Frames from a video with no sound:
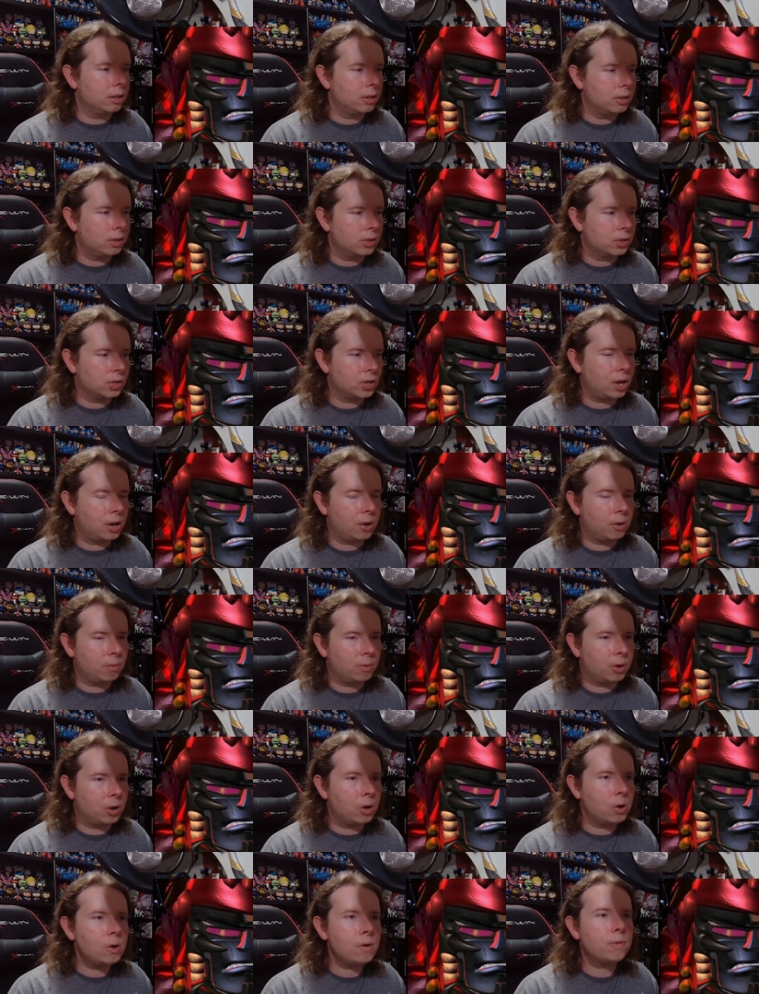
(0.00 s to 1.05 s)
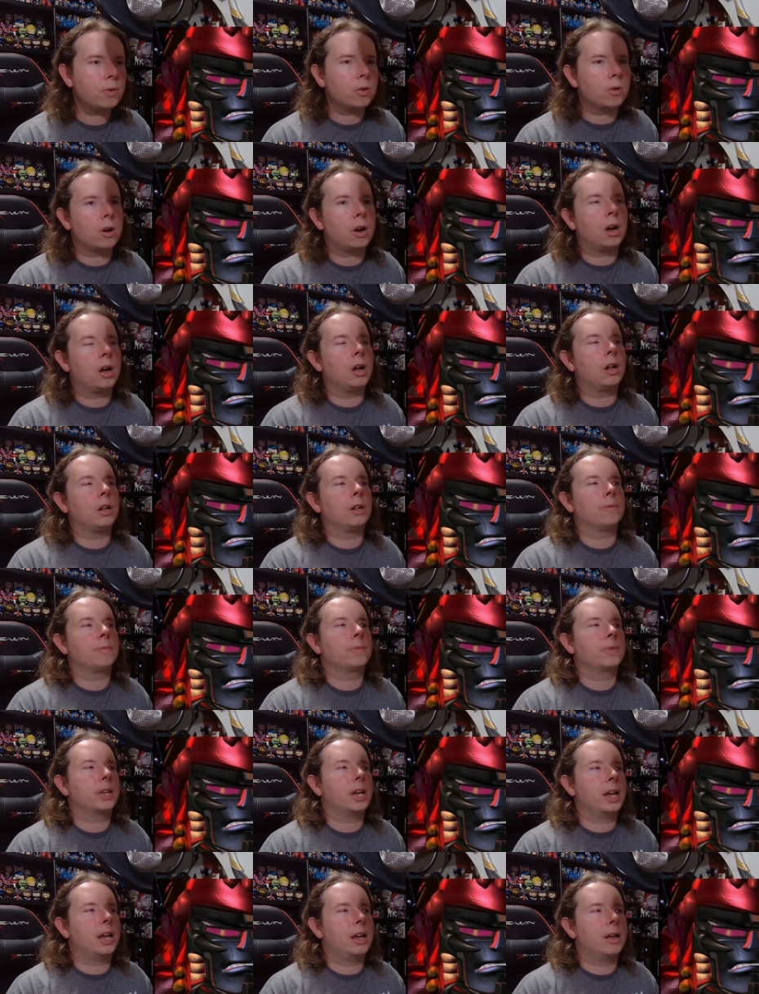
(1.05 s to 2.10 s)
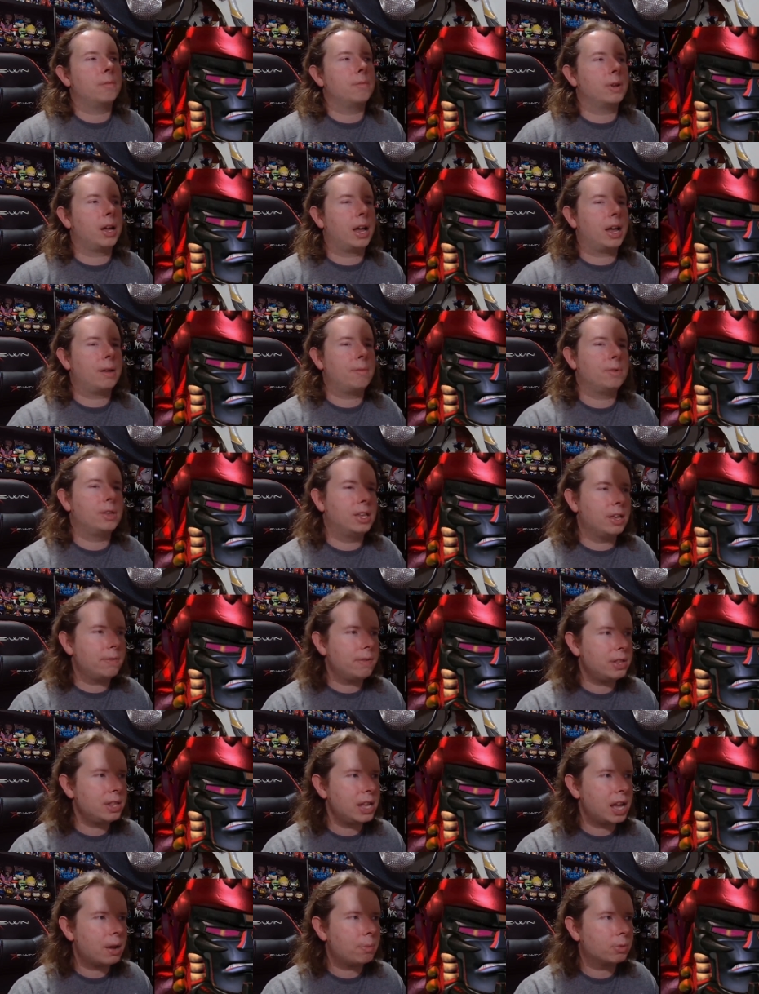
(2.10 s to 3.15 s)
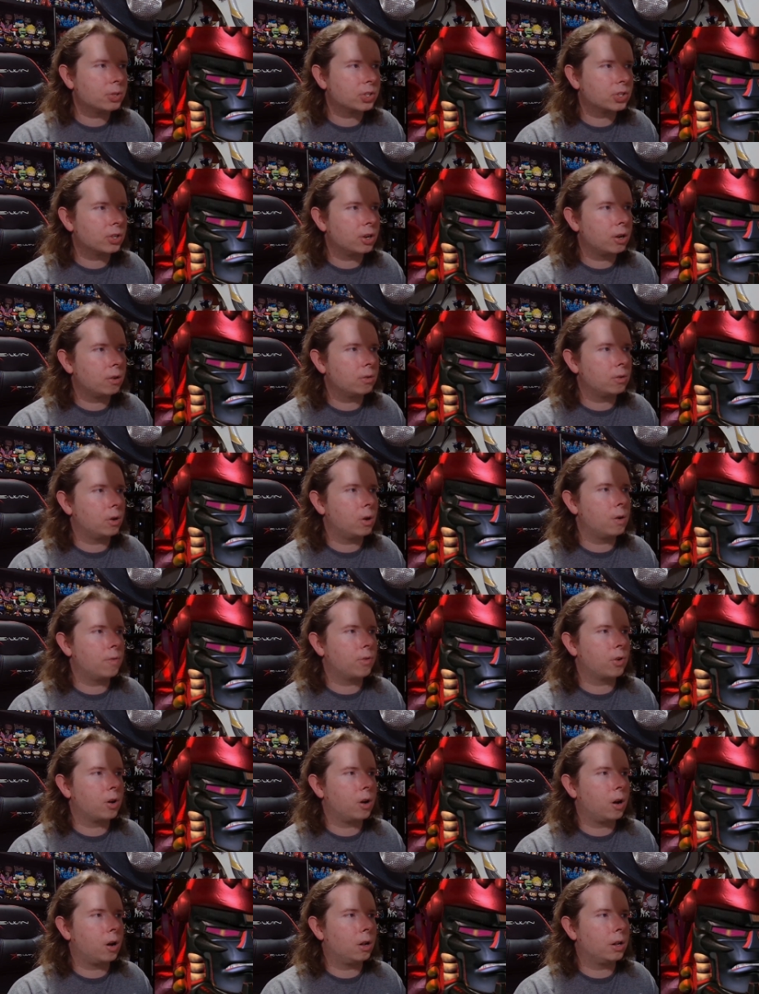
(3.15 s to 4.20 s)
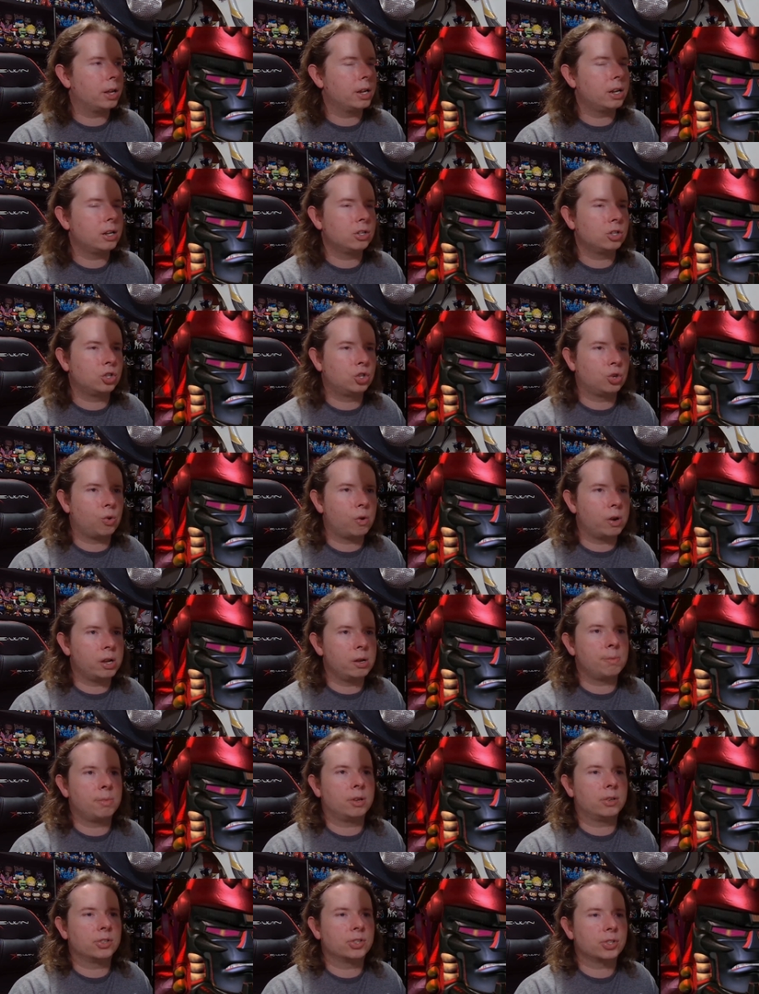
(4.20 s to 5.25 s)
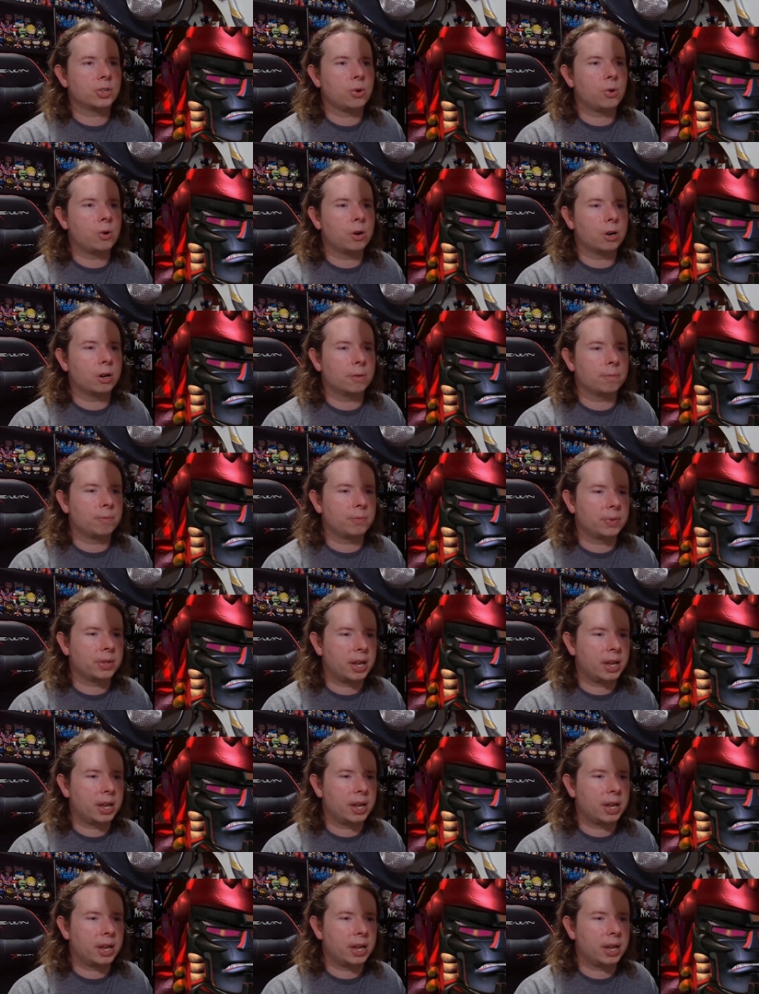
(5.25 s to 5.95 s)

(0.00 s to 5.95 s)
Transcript: So, overall, um, I'm giving the episode overall an enjoyable score.